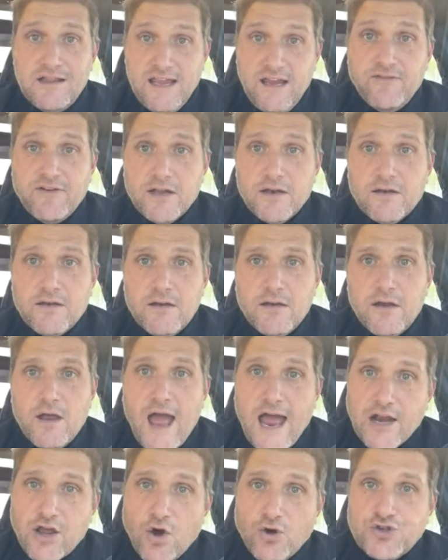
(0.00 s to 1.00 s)
Leave it
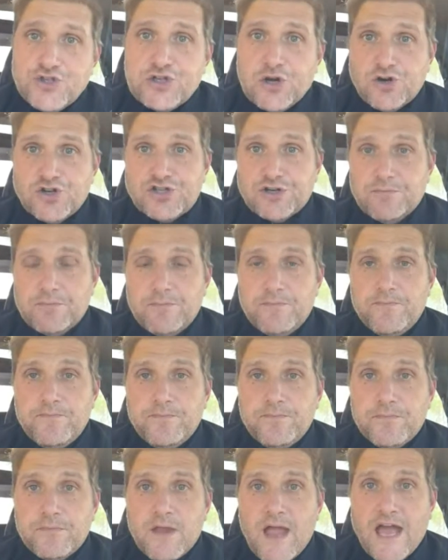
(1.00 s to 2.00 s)
and go search him
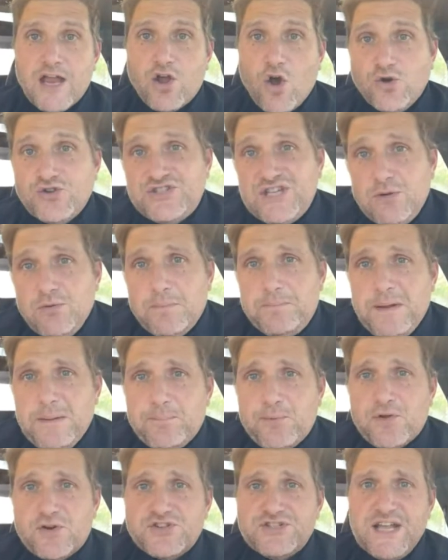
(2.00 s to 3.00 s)
and go see what
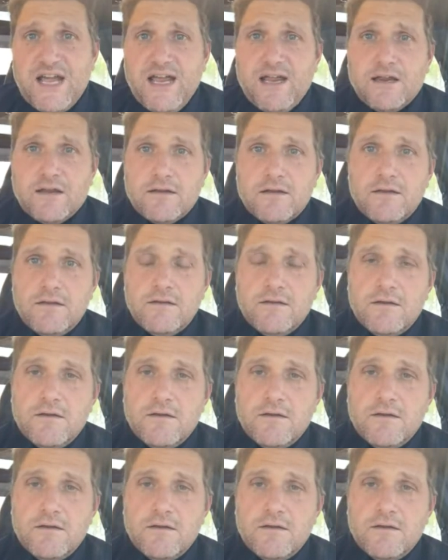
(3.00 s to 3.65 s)
people are saying.